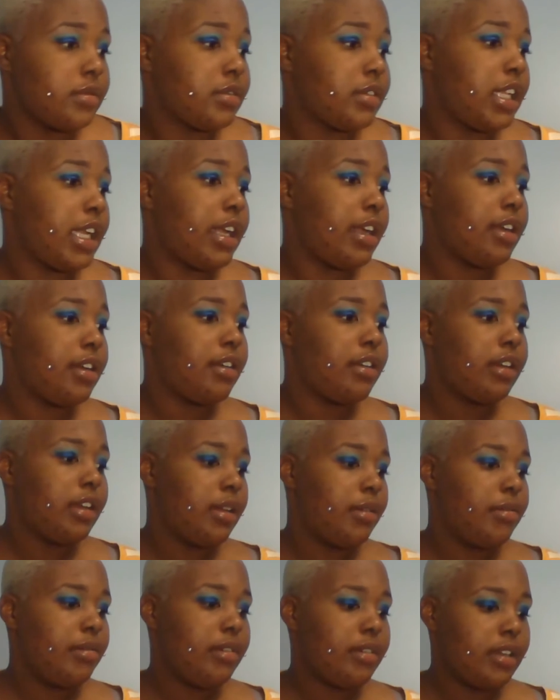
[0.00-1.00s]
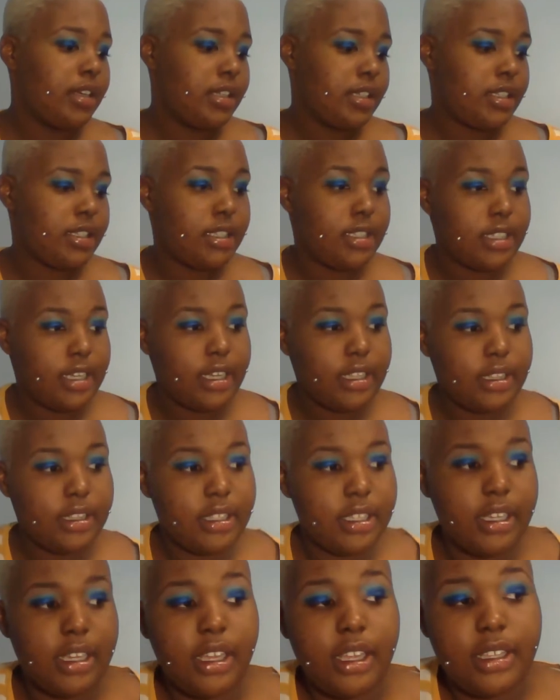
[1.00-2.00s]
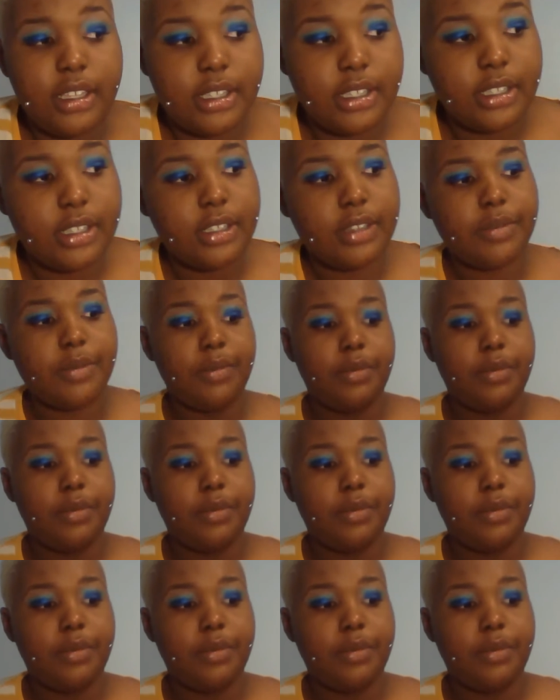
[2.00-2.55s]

Now I'm going to set this